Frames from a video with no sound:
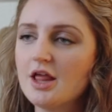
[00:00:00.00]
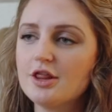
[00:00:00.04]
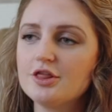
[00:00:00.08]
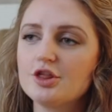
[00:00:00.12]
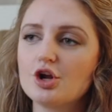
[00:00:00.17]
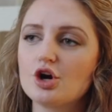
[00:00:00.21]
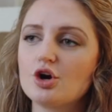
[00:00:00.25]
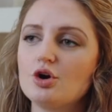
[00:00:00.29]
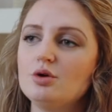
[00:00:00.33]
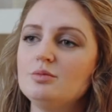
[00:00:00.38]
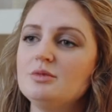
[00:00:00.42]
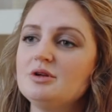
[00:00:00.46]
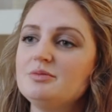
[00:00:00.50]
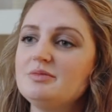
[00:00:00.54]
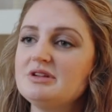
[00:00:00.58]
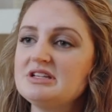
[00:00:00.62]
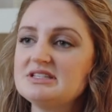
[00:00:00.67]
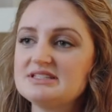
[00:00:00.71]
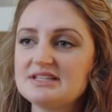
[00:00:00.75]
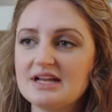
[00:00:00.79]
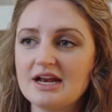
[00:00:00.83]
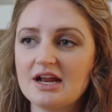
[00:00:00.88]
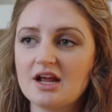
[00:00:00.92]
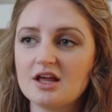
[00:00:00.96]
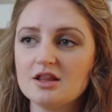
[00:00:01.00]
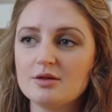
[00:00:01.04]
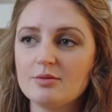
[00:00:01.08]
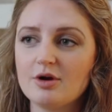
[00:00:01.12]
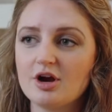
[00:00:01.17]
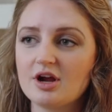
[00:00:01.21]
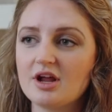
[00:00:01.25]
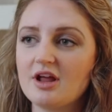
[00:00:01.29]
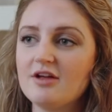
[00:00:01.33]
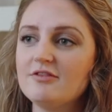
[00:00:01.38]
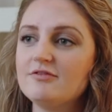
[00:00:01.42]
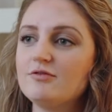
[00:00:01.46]
Their home had been sitting on the
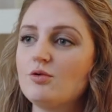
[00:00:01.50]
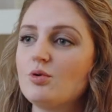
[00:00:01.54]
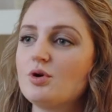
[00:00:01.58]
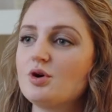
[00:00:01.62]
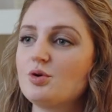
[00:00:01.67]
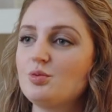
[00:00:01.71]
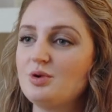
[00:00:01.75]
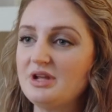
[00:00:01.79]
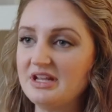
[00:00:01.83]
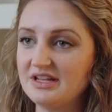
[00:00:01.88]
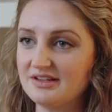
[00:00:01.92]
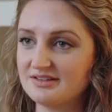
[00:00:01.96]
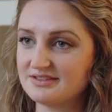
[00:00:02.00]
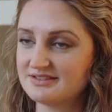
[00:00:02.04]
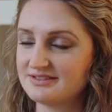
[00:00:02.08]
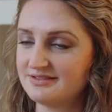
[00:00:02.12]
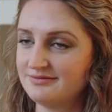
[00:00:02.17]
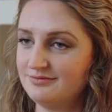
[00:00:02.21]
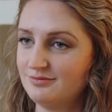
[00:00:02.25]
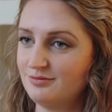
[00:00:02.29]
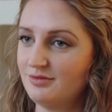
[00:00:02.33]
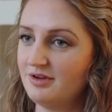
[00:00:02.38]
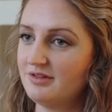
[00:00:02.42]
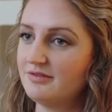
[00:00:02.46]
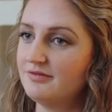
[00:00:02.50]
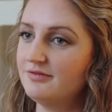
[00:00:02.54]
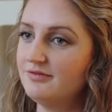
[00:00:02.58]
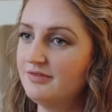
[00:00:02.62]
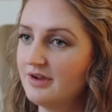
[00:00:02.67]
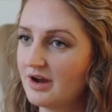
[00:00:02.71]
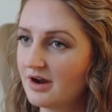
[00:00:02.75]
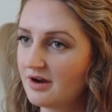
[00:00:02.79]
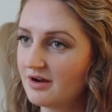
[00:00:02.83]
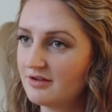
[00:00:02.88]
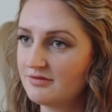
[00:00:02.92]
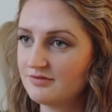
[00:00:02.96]
market for weeks with
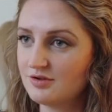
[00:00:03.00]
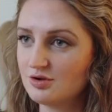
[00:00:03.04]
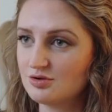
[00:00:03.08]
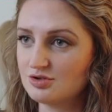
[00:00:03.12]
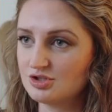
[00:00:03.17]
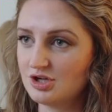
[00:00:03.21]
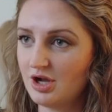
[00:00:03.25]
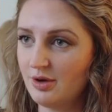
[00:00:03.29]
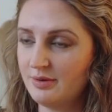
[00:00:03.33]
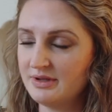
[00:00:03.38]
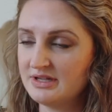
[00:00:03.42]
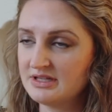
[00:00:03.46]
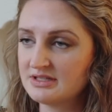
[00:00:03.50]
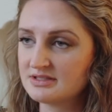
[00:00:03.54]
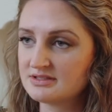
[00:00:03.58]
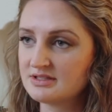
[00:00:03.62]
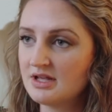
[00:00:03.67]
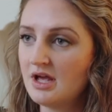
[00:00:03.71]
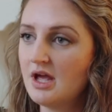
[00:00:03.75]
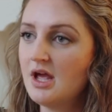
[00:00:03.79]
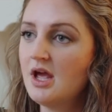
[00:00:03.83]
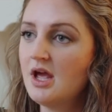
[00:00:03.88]
very few showings.